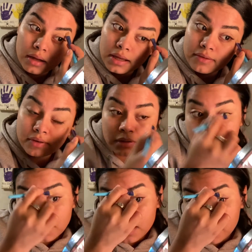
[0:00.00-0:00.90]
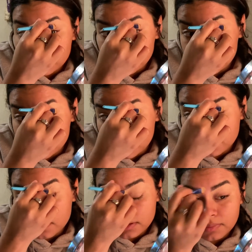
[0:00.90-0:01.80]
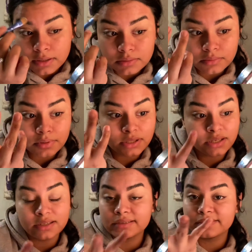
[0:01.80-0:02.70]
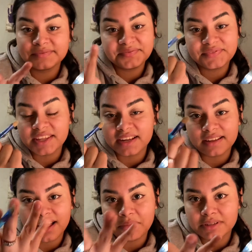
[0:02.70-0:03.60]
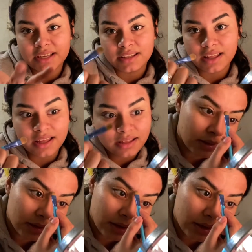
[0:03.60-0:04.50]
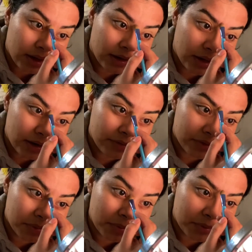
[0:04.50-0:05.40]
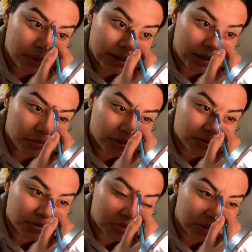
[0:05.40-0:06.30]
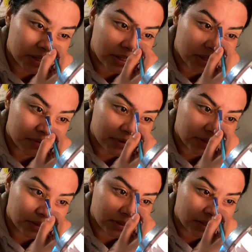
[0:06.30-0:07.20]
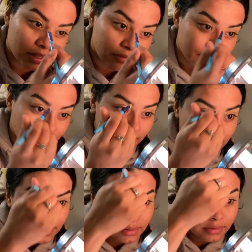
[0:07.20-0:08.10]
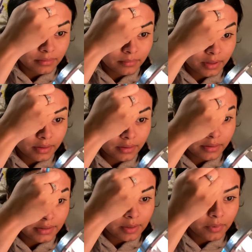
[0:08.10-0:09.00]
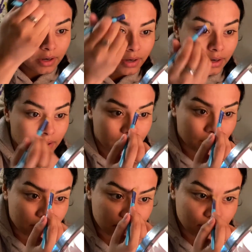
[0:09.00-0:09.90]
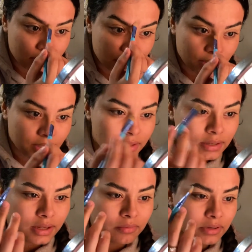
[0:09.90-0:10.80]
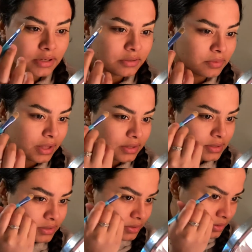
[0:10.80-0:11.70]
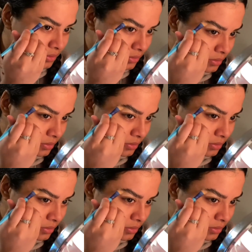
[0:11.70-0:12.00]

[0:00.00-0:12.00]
if it could be as least stressful as possible, then yeah, I'm gonna take that. A lot of the people like on my social media and friends and stuff, they work, and it's like, I want to do that too.